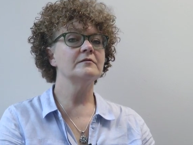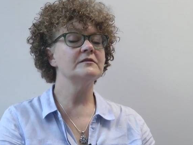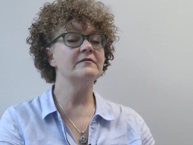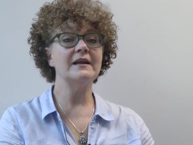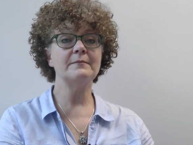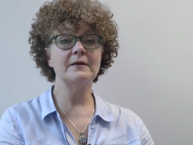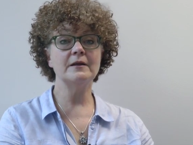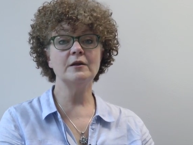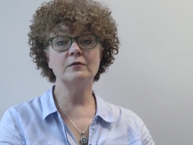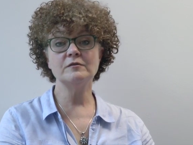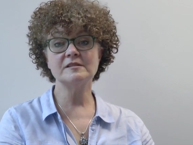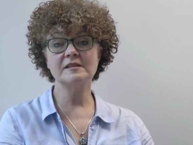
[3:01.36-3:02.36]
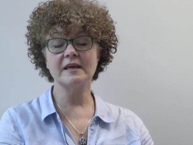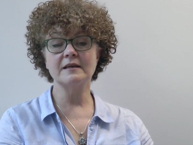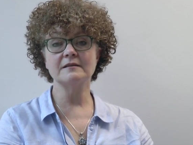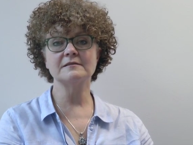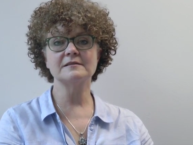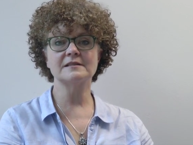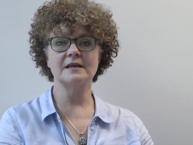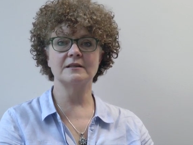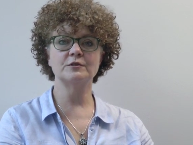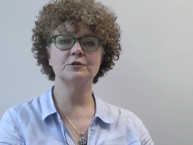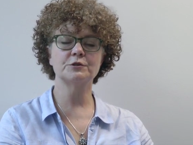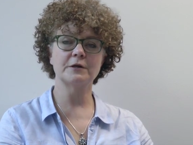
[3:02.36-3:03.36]
developing new skills
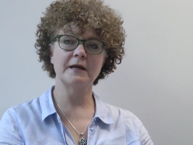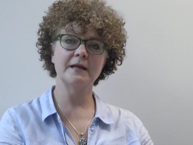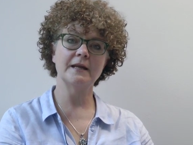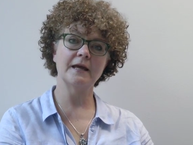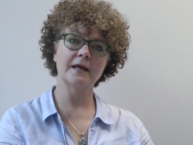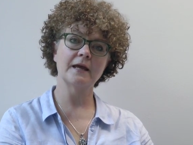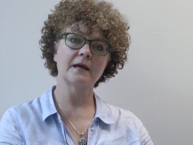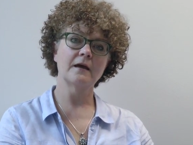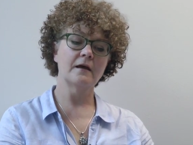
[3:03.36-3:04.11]
and training.